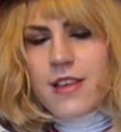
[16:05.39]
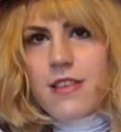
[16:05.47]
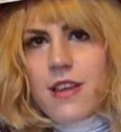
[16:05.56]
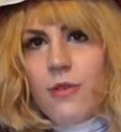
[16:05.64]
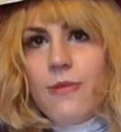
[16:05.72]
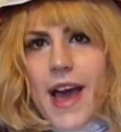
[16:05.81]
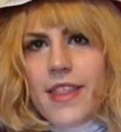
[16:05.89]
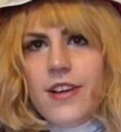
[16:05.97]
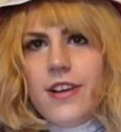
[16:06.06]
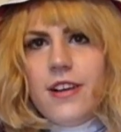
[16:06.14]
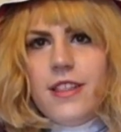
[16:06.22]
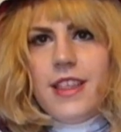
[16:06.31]
So
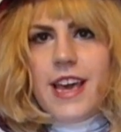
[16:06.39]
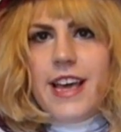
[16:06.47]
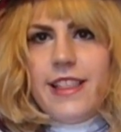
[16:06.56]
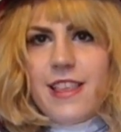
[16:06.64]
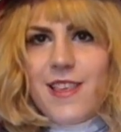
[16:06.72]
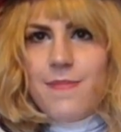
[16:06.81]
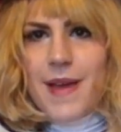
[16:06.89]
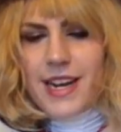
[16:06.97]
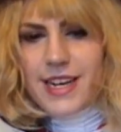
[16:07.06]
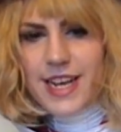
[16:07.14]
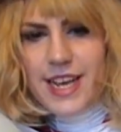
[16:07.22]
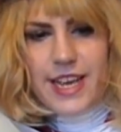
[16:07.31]
rather than
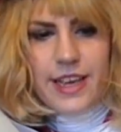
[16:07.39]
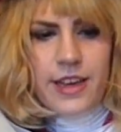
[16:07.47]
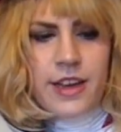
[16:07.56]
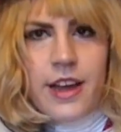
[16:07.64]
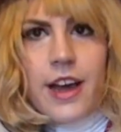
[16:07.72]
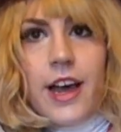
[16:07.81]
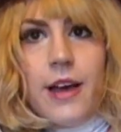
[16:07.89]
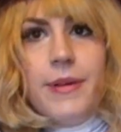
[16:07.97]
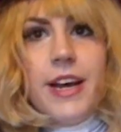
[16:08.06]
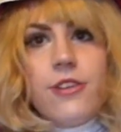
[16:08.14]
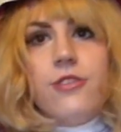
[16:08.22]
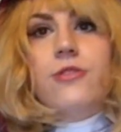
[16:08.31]
spending an
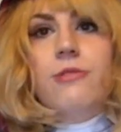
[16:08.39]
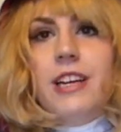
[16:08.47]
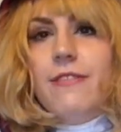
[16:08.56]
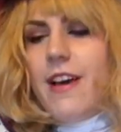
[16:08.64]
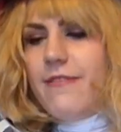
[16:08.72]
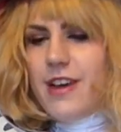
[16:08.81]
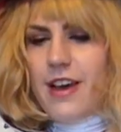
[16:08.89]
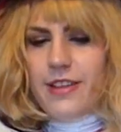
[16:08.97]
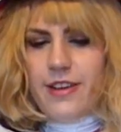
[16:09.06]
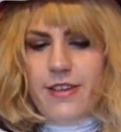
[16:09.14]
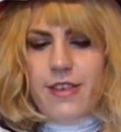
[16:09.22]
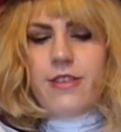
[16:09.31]
extra
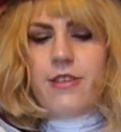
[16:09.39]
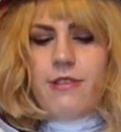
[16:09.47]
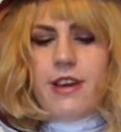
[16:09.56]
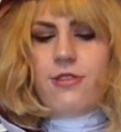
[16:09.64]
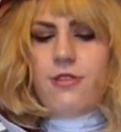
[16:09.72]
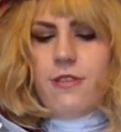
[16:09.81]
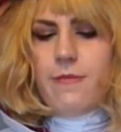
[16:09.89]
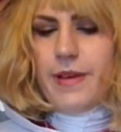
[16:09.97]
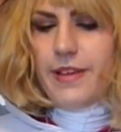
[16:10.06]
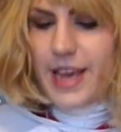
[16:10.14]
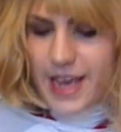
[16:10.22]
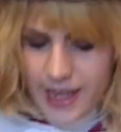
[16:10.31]
$25 to get shoes built